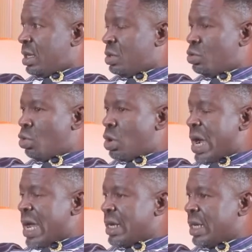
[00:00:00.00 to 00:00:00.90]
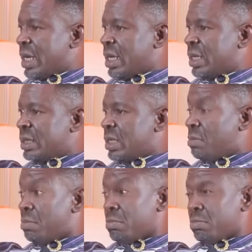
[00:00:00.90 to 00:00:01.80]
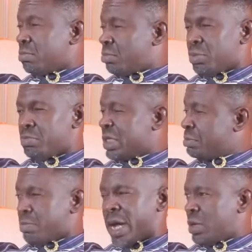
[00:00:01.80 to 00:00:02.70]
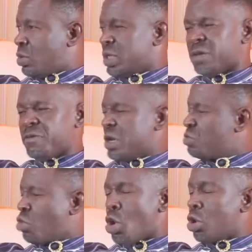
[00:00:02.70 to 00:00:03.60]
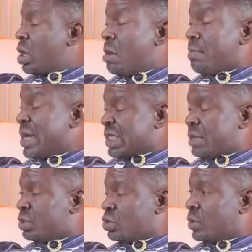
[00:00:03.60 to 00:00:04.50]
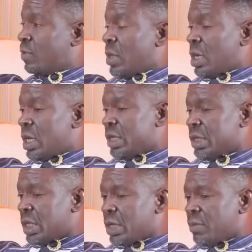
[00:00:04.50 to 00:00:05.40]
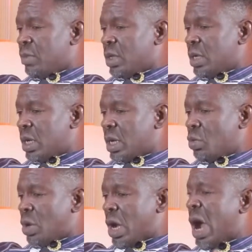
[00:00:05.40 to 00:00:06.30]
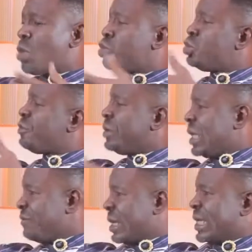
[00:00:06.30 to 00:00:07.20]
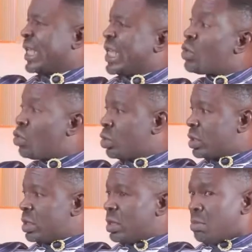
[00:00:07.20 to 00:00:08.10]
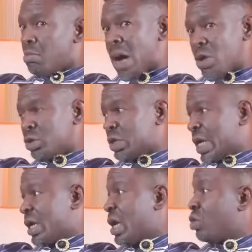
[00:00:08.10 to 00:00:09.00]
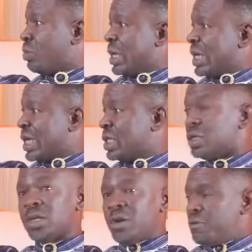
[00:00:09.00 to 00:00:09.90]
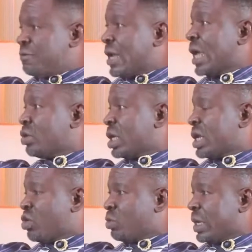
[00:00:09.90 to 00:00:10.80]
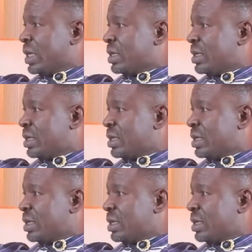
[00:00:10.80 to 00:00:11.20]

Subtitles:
You know, and it's a minor, it's a very wrong perception. You see, how would you feel if an eagle mounts an aeroplane and is flying on an aeroplane?